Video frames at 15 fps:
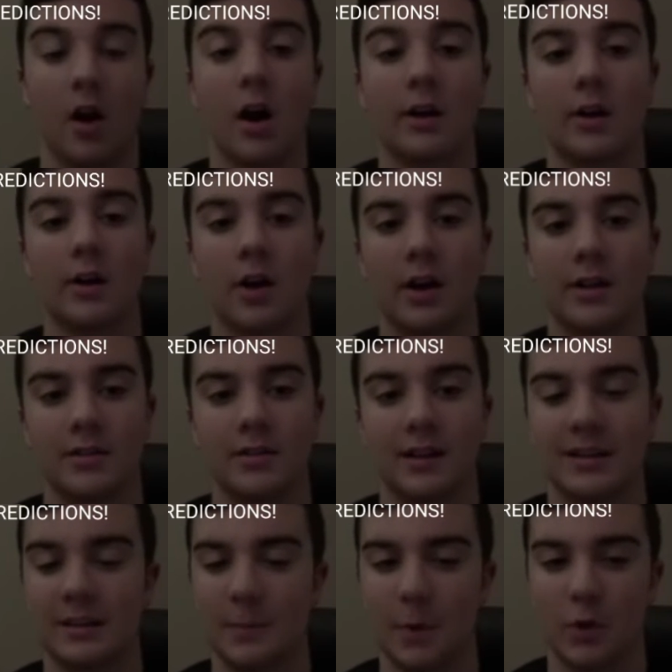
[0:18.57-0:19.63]
Hi guys,
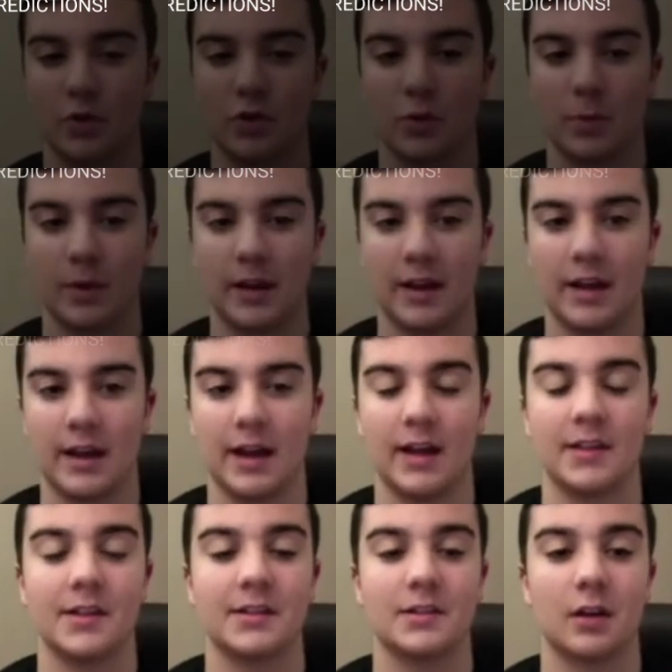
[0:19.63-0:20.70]
it's Miltube here,
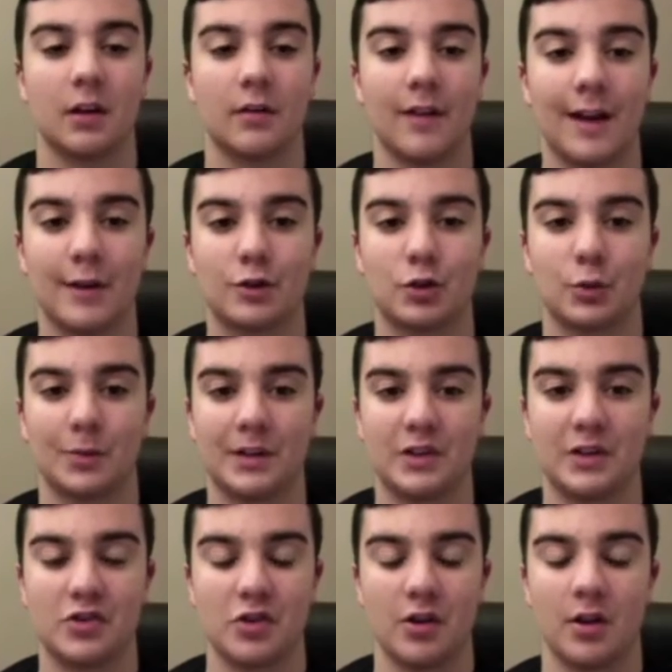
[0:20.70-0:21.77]
and this is our final score
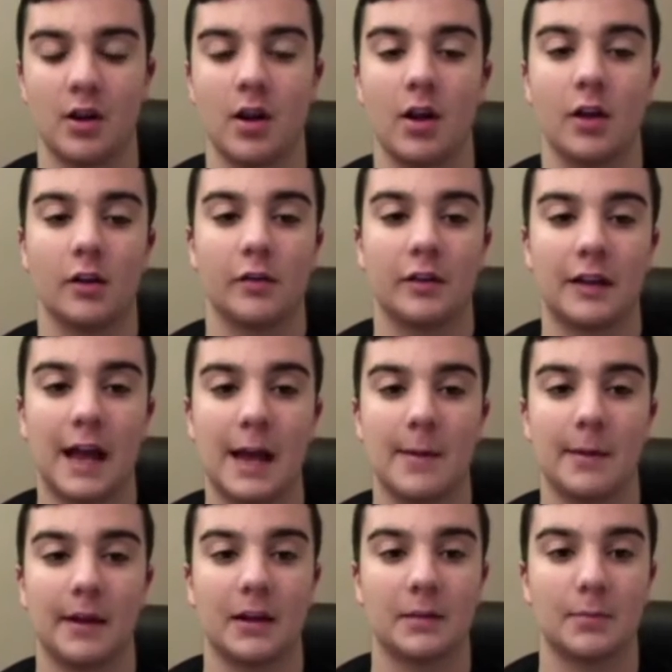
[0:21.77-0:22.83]
prediction for the
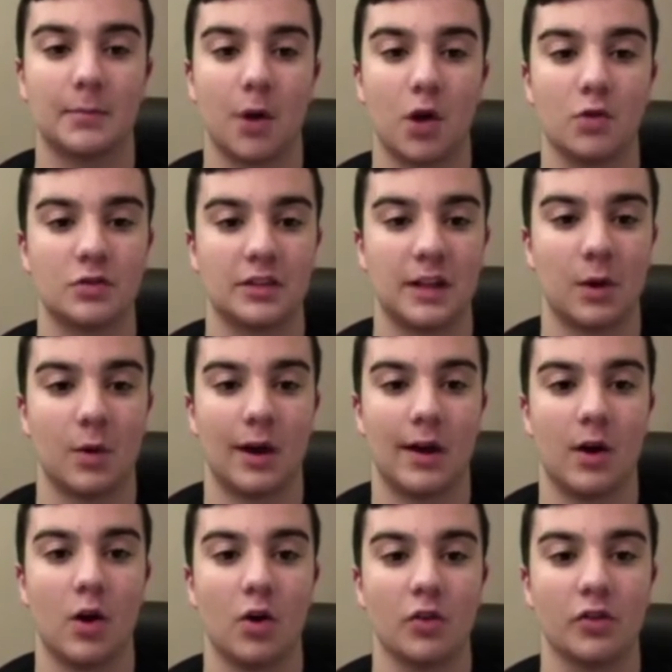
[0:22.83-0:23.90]
game against Barnsley away
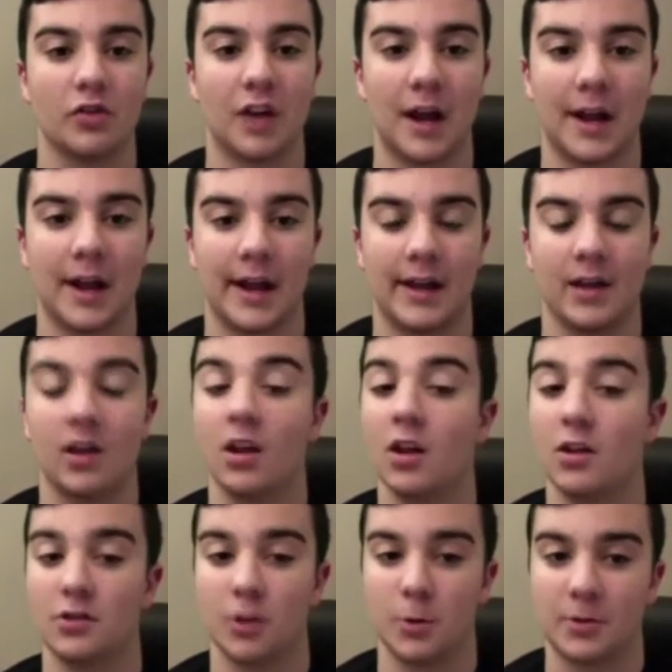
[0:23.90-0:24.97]
on Saturday.
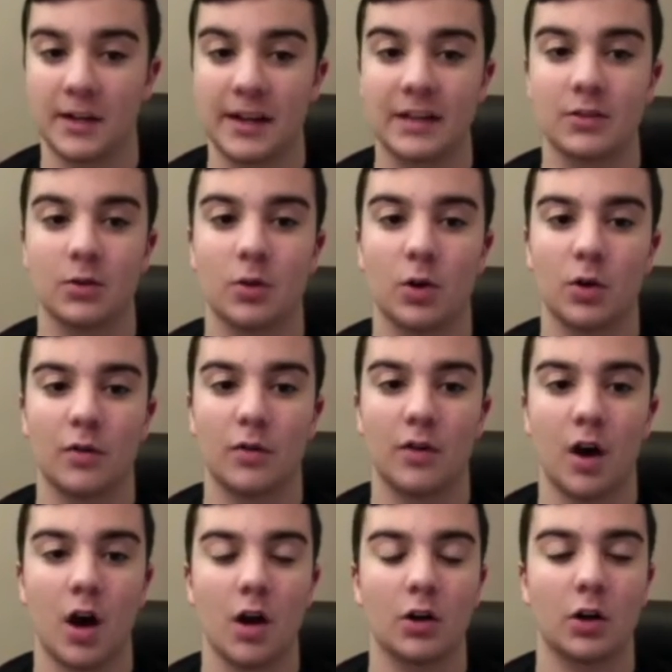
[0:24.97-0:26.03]
So to kick it all off,
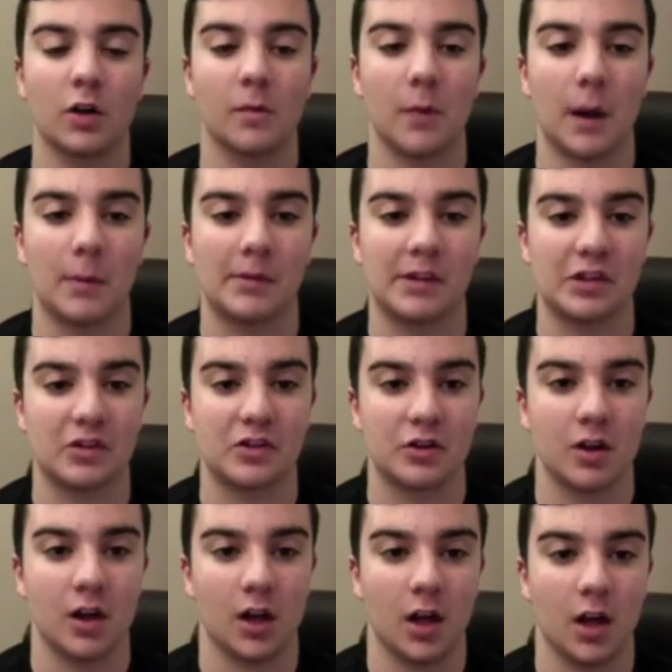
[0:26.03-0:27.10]
I'm going to my
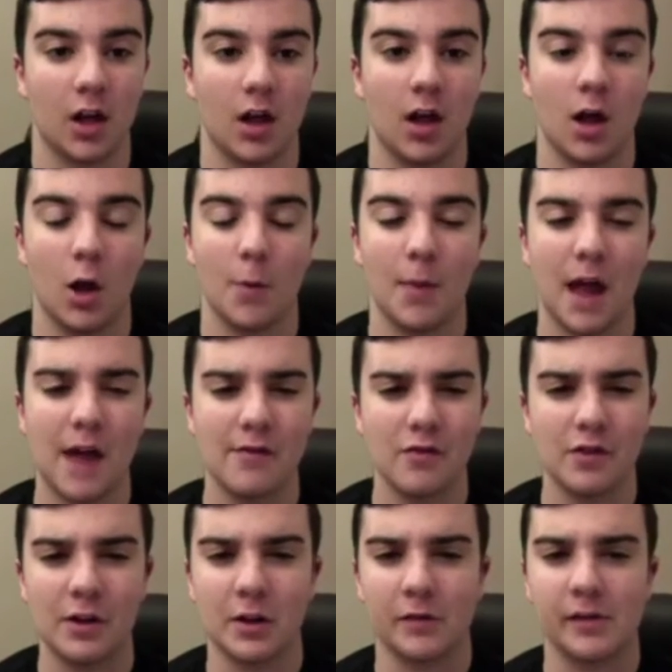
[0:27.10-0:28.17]
prediction. I
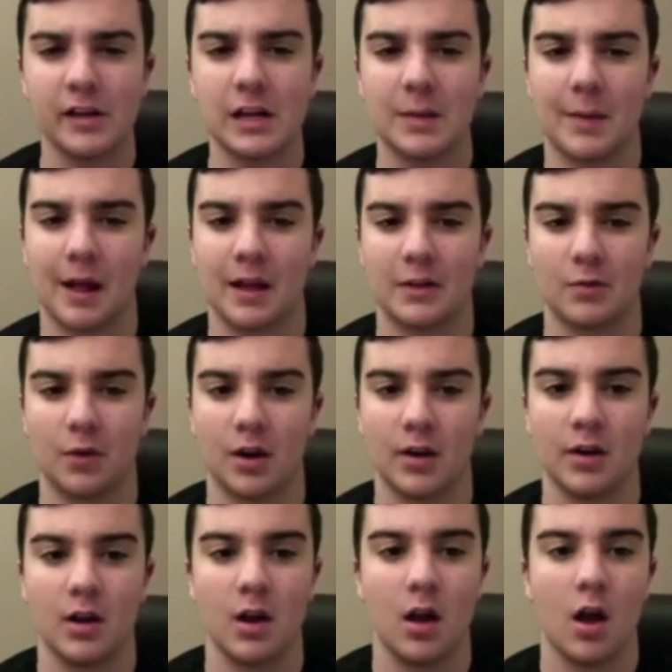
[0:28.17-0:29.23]
have a really good feeling about this
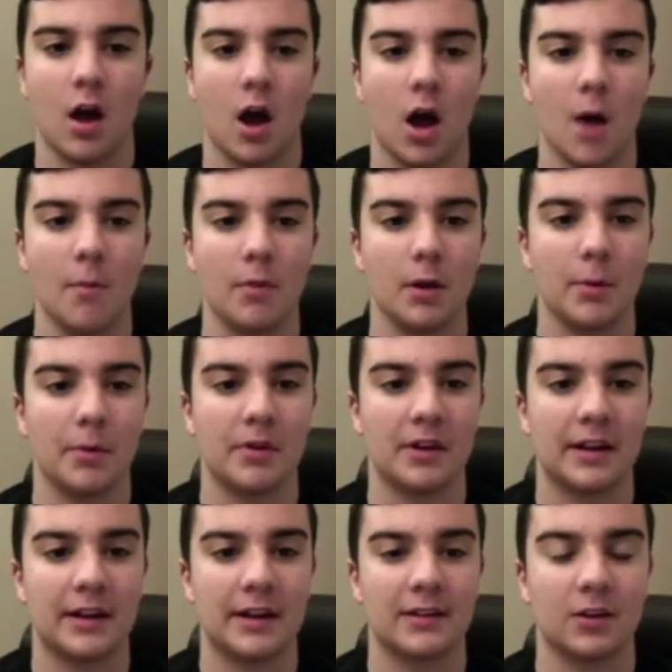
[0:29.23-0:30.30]
one. I'm going to
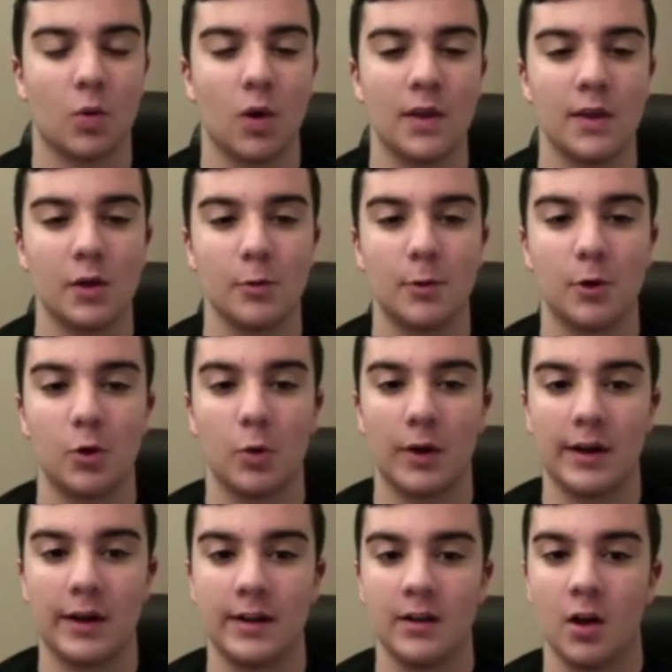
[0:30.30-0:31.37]
predict a 1-0 Mill
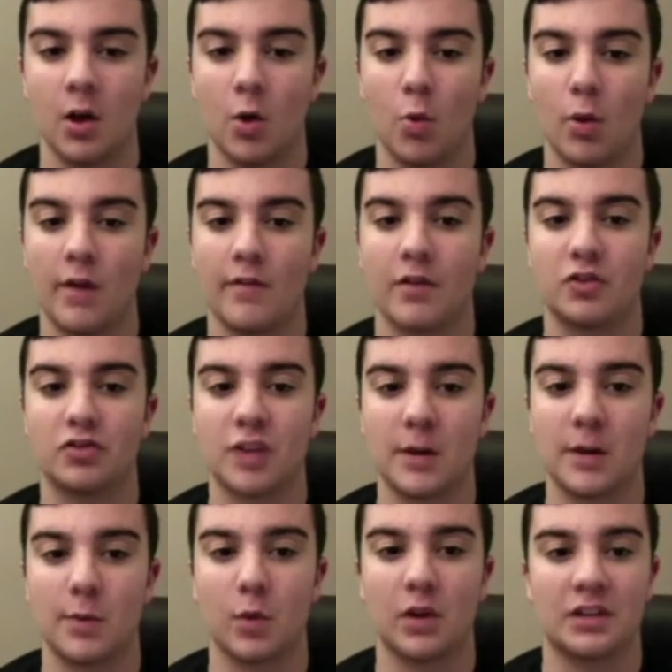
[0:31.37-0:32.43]
win with
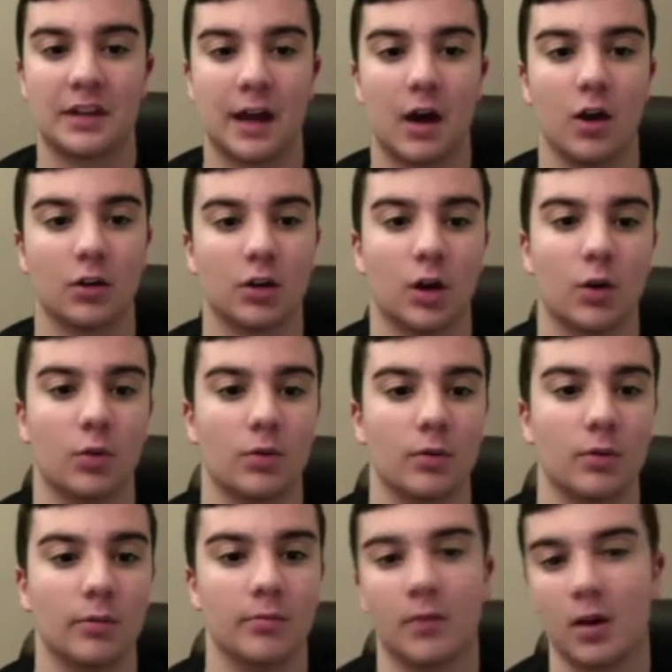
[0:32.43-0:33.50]
Jedward Skiar goal.
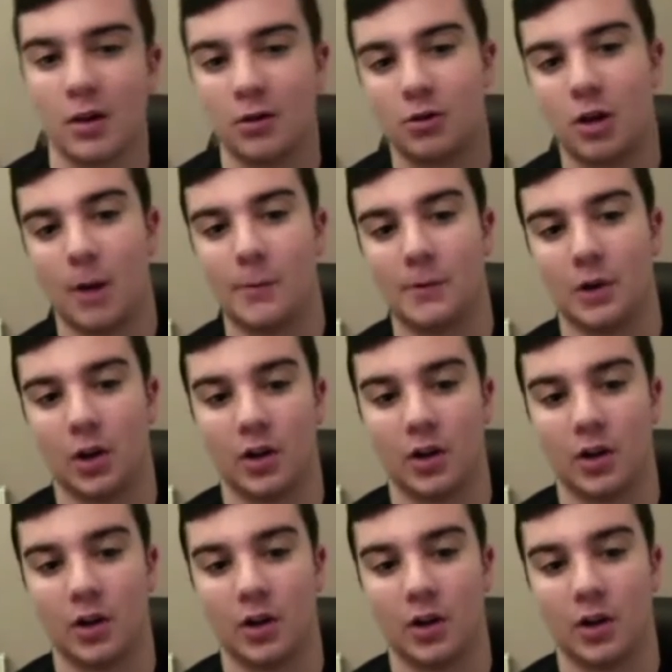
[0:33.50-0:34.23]
Coming